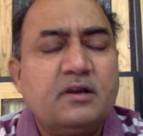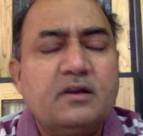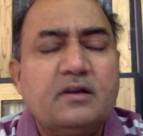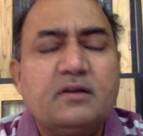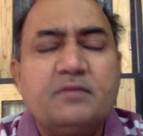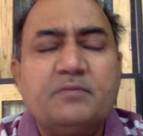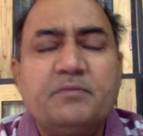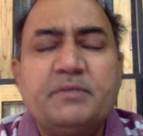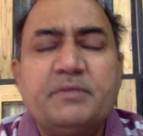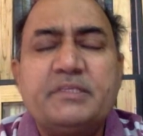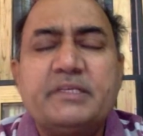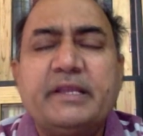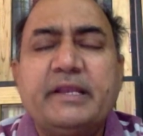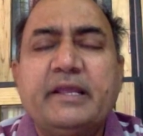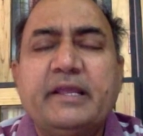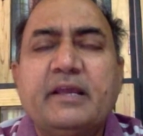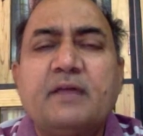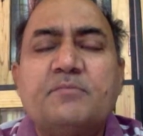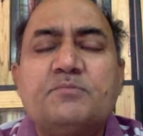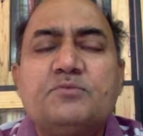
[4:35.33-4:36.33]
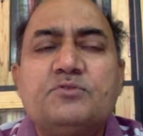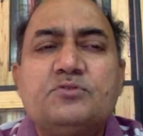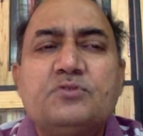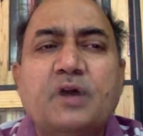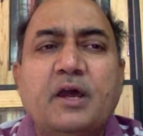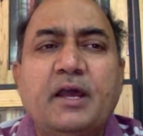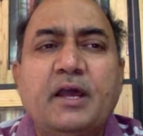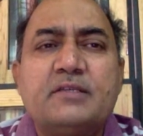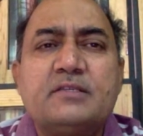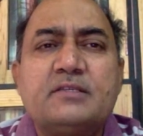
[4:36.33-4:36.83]
basically
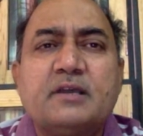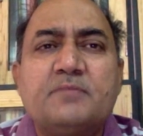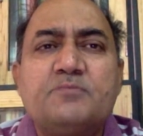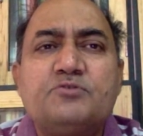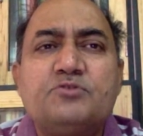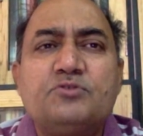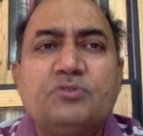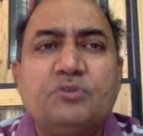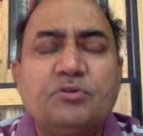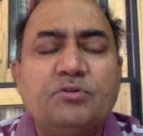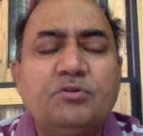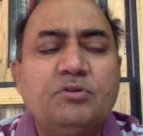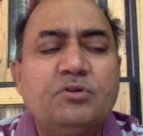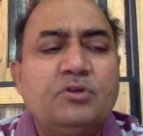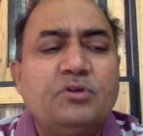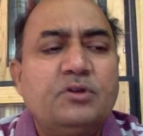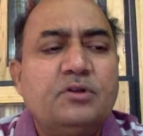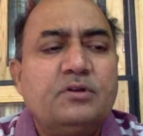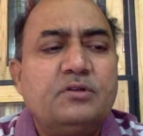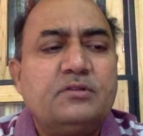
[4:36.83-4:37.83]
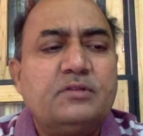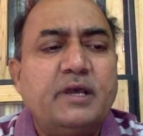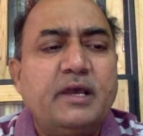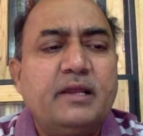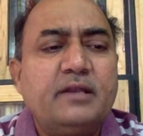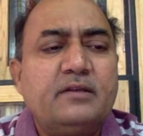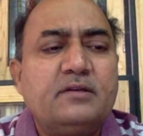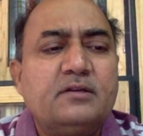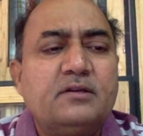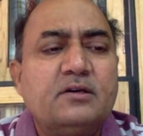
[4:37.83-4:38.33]
has come to know that
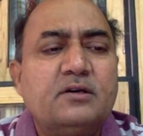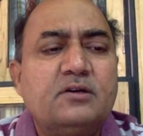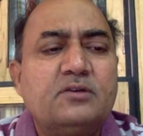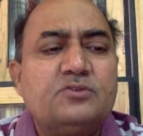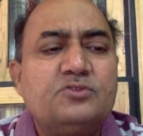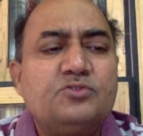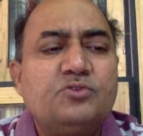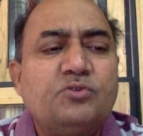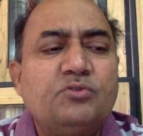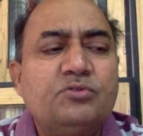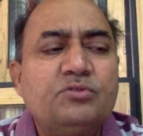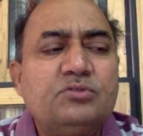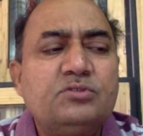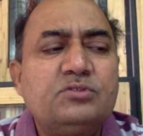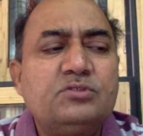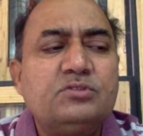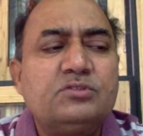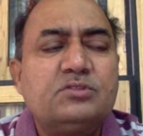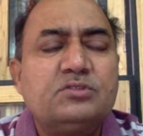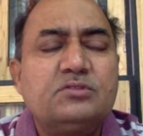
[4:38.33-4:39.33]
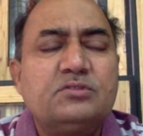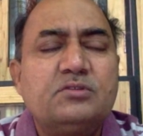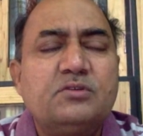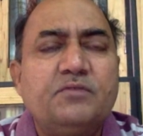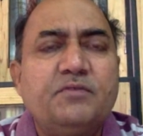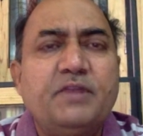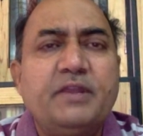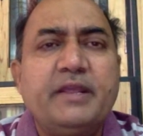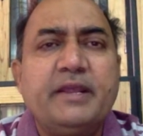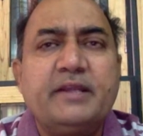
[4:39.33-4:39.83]
Jones
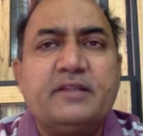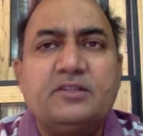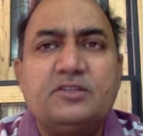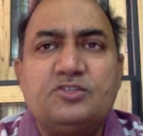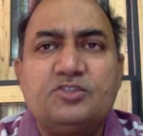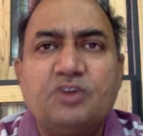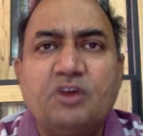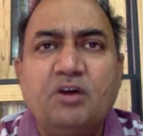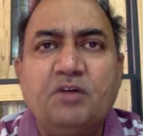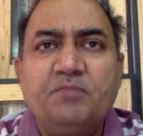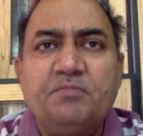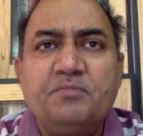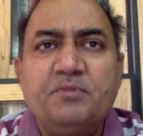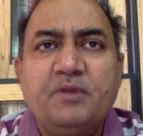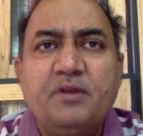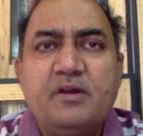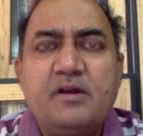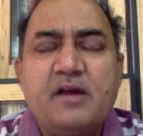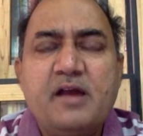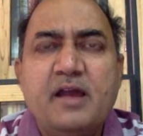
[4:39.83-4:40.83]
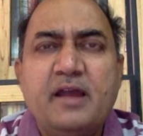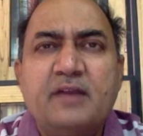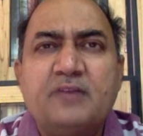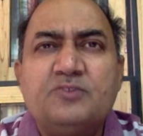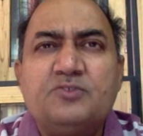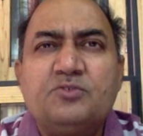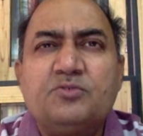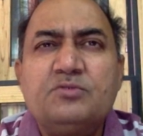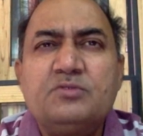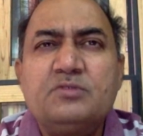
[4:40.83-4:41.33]
will get the job, and
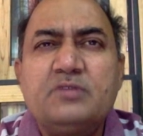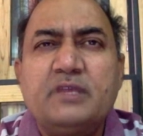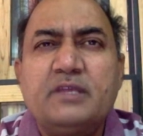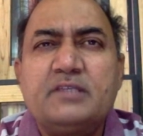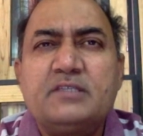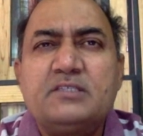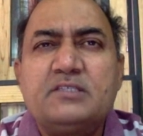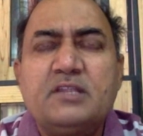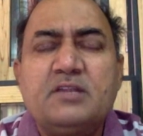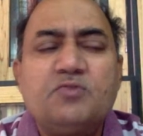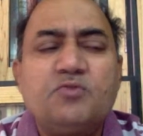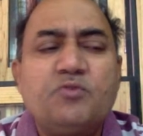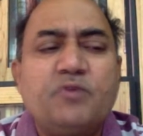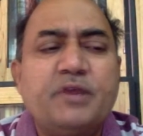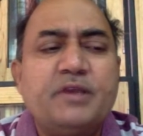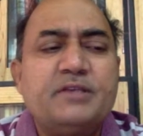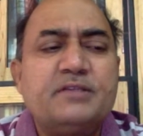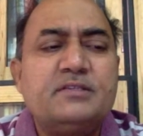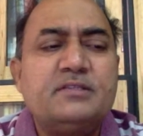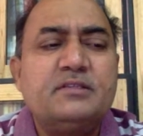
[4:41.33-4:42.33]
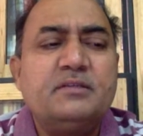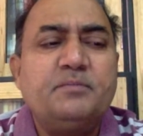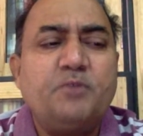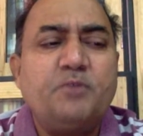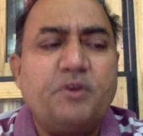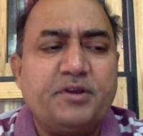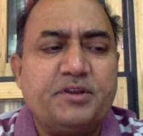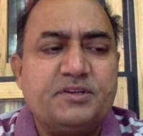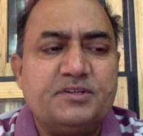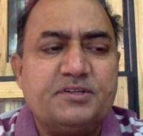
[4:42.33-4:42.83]
Jones has 10 coins in the pocket.